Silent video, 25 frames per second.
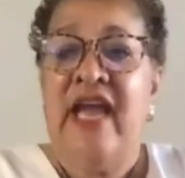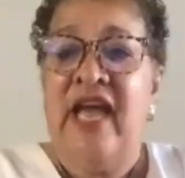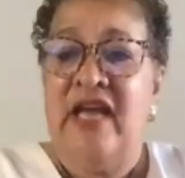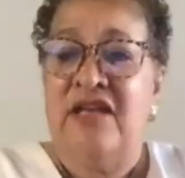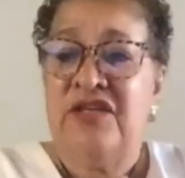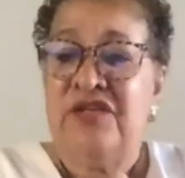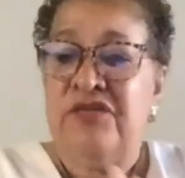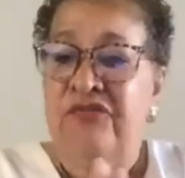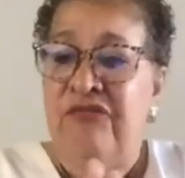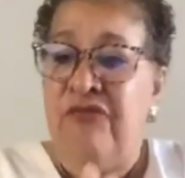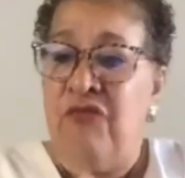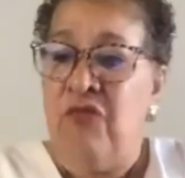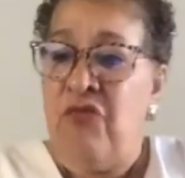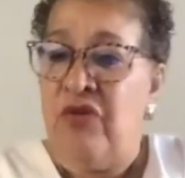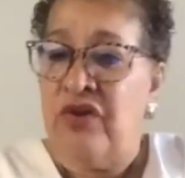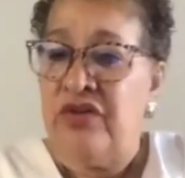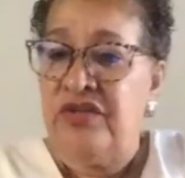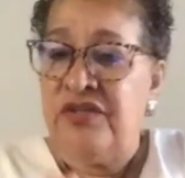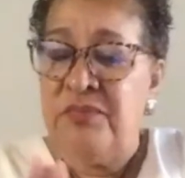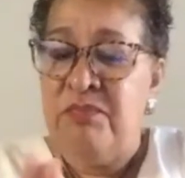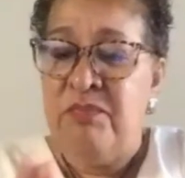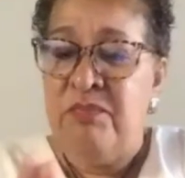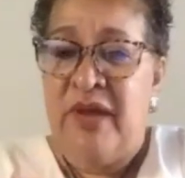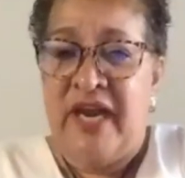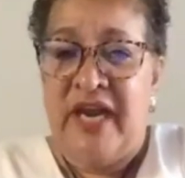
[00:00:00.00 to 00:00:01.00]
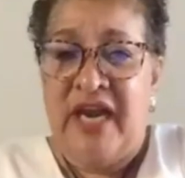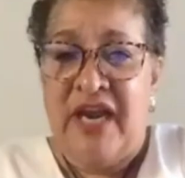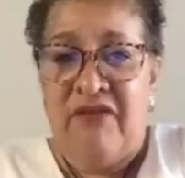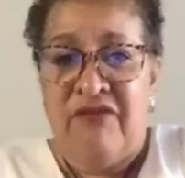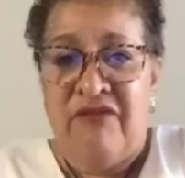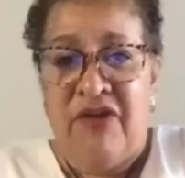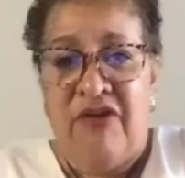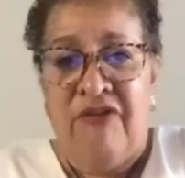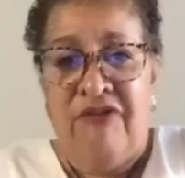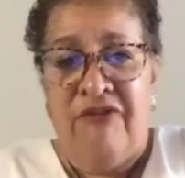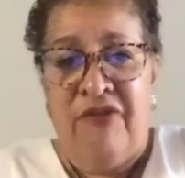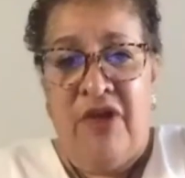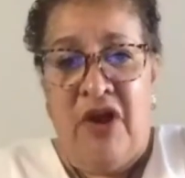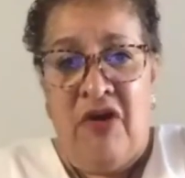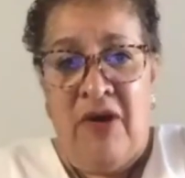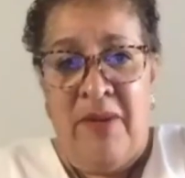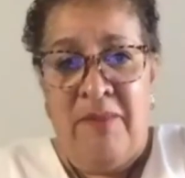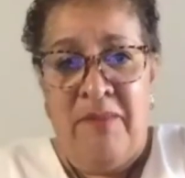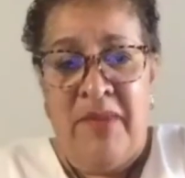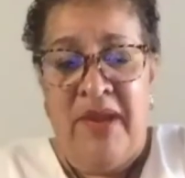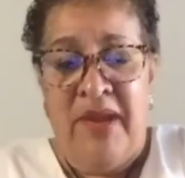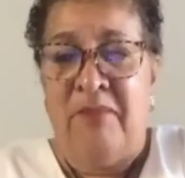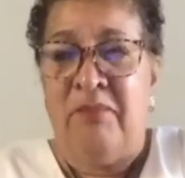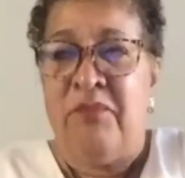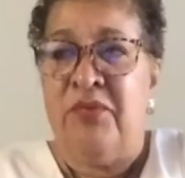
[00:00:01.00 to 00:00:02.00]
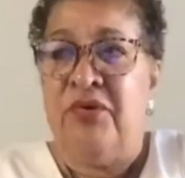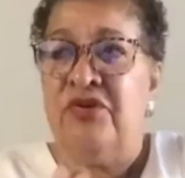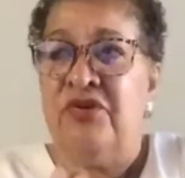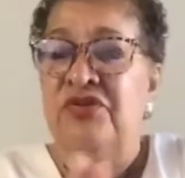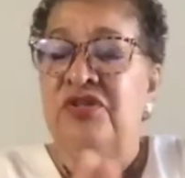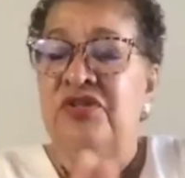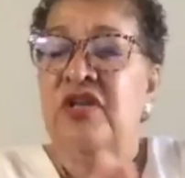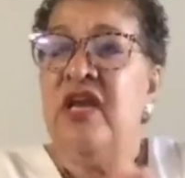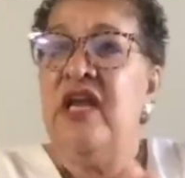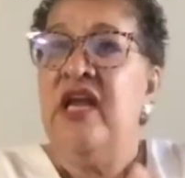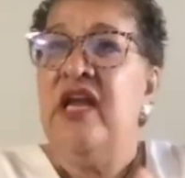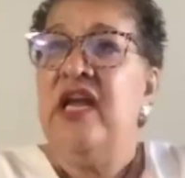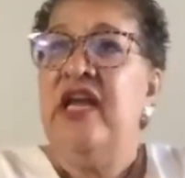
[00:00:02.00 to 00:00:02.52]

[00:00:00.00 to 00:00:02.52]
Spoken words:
has forced many of our members